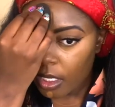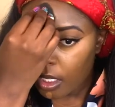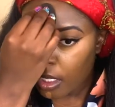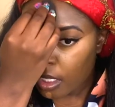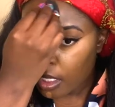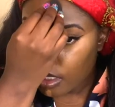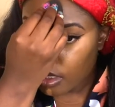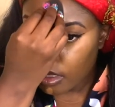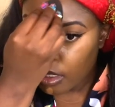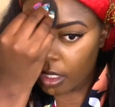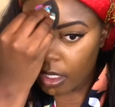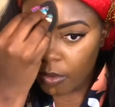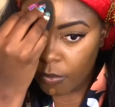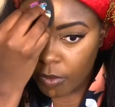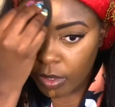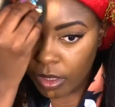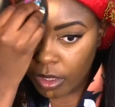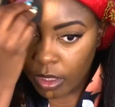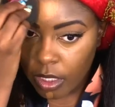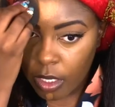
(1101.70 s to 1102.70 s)
And then we're
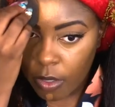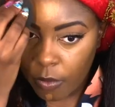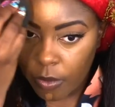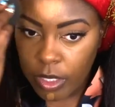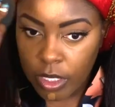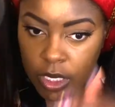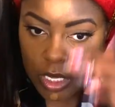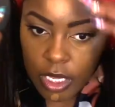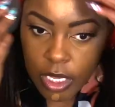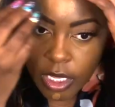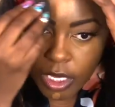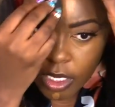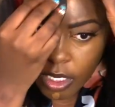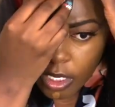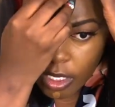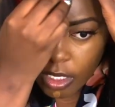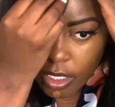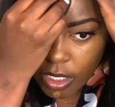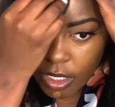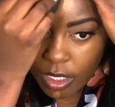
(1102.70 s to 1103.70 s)
gonna go in
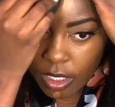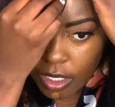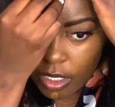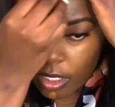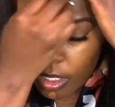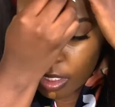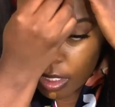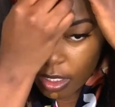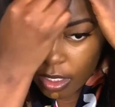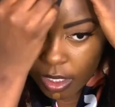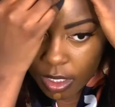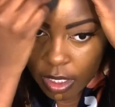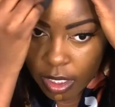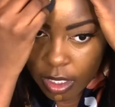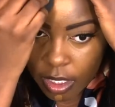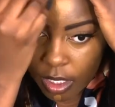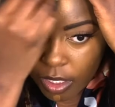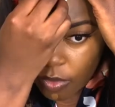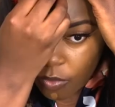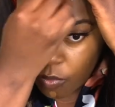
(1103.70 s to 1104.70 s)
here
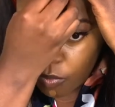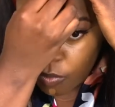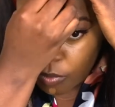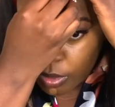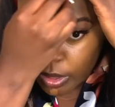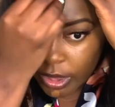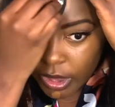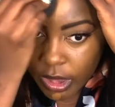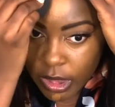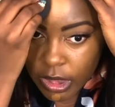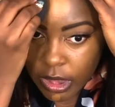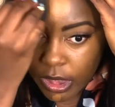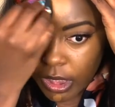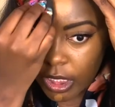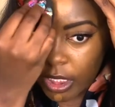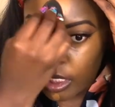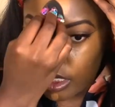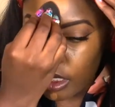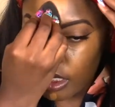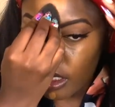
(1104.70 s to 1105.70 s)
and
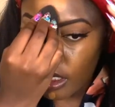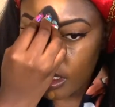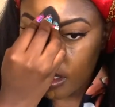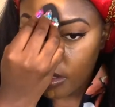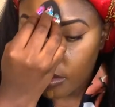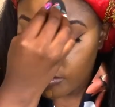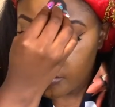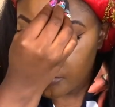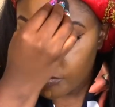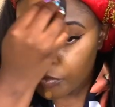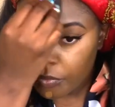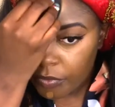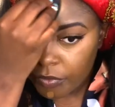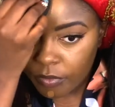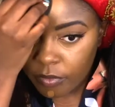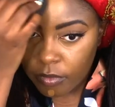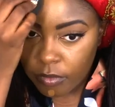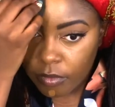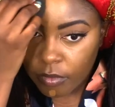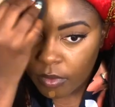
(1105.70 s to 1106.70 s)
really
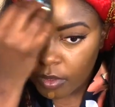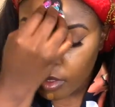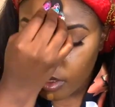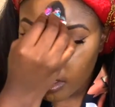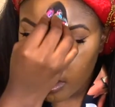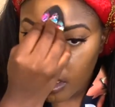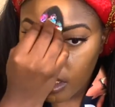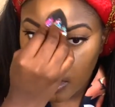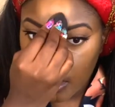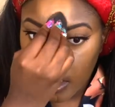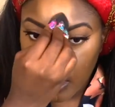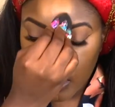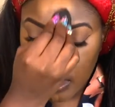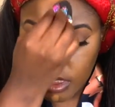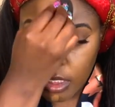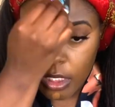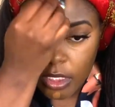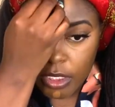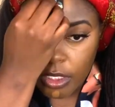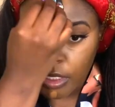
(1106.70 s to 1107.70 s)
get in that
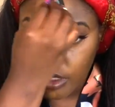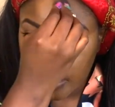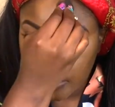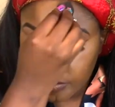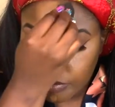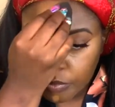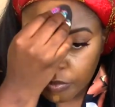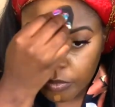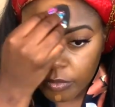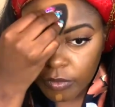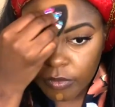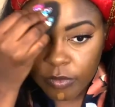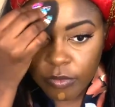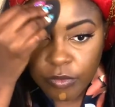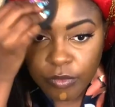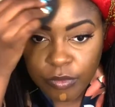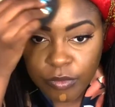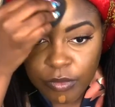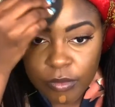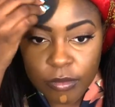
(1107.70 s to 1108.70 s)
center.
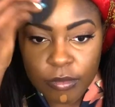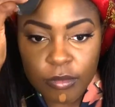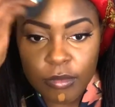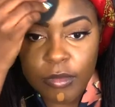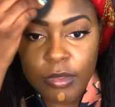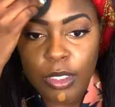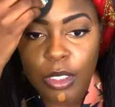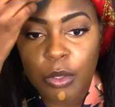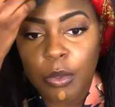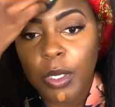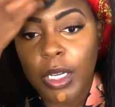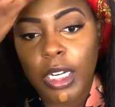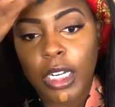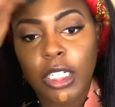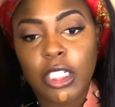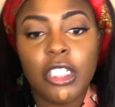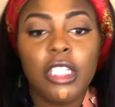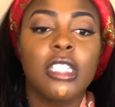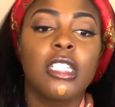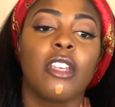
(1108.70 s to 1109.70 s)
Oh, honey,
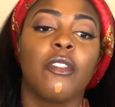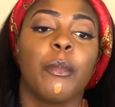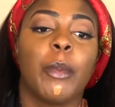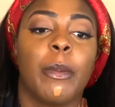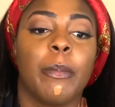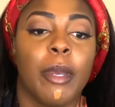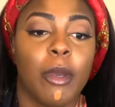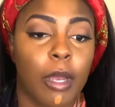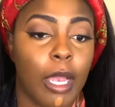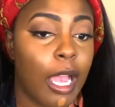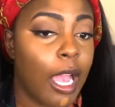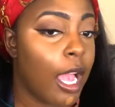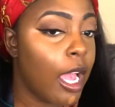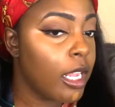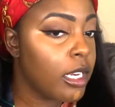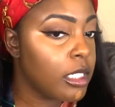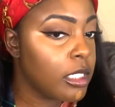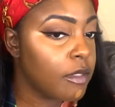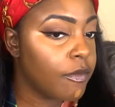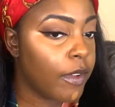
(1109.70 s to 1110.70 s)
she's giving me
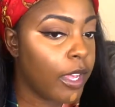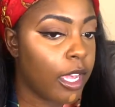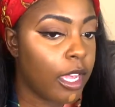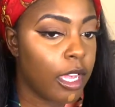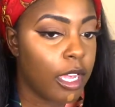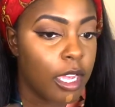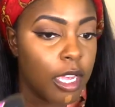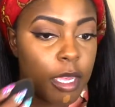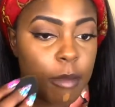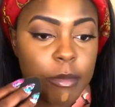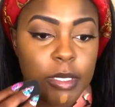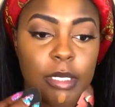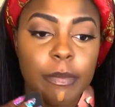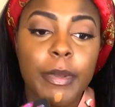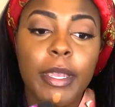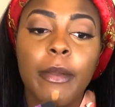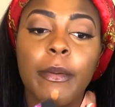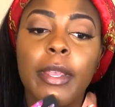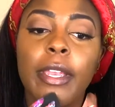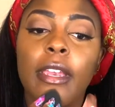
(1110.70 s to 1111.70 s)
Pocahontas vibes,
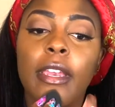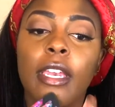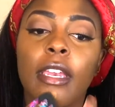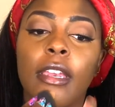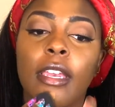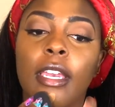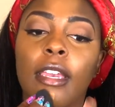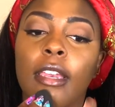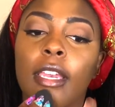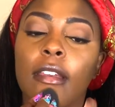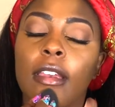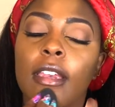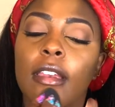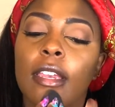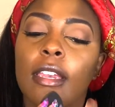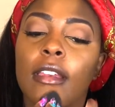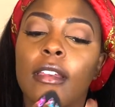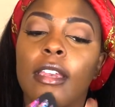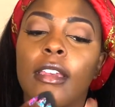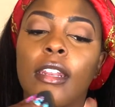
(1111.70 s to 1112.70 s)

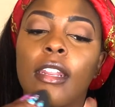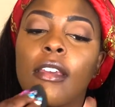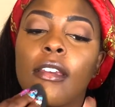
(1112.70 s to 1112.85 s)
period.